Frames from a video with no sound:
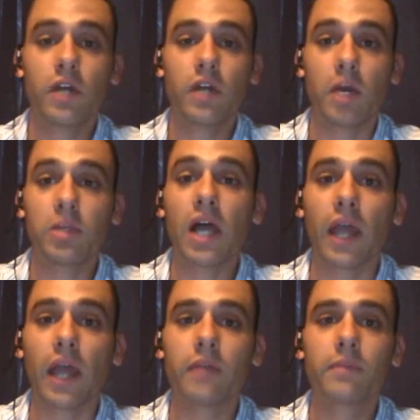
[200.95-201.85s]

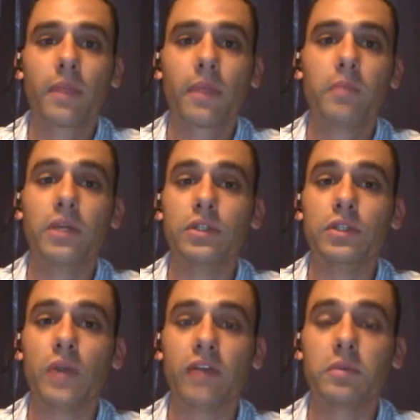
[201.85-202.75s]
apply. But
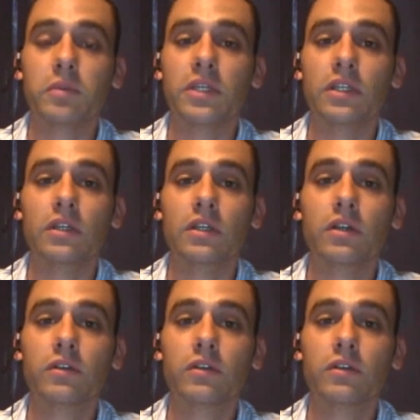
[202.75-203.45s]
you have to be